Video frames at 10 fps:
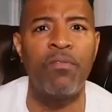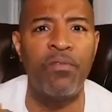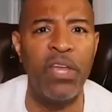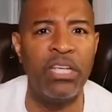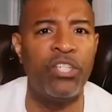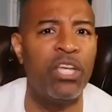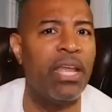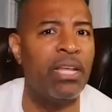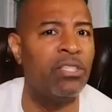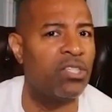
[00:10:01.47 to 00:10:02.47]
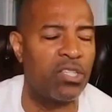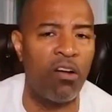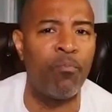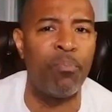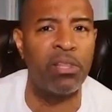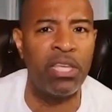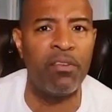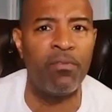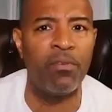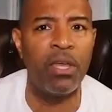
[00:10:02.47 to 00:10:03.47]
of vision and
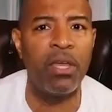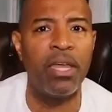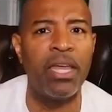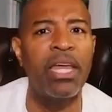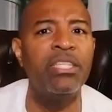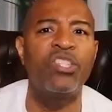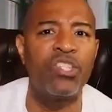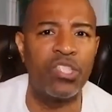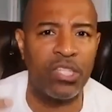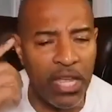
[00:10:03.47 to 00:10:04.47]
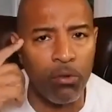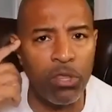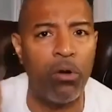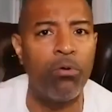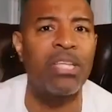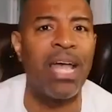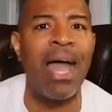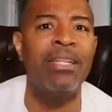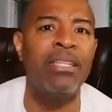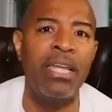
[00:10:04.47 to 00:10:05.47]
self-belief, instill those
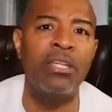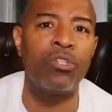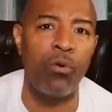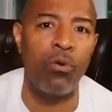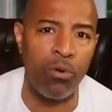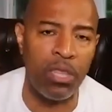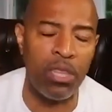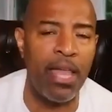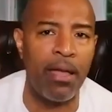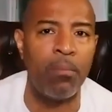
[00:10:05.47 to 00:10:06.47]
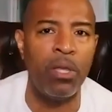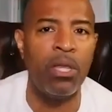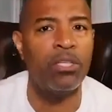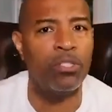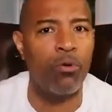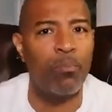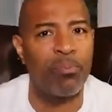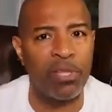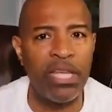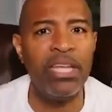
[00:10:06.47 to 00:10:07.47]
ideas on them. So
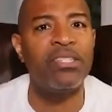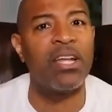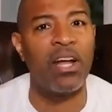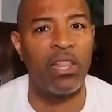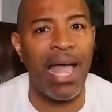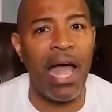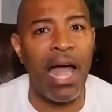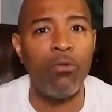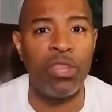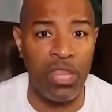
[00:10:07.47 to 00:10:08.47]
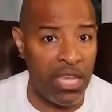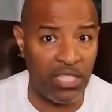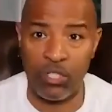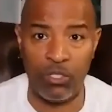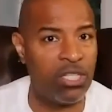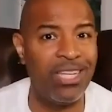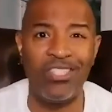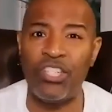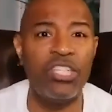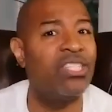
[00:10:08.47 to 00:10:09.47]
please allow this, this
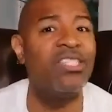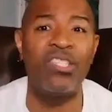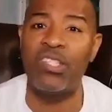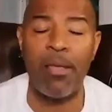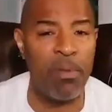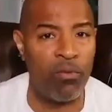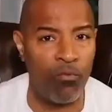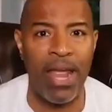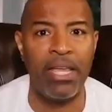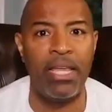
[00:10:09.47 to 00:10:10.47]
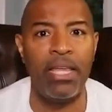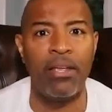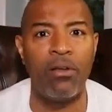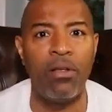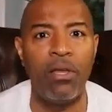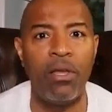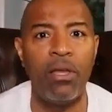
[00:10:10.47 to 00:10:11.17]
just this segment right here yeah.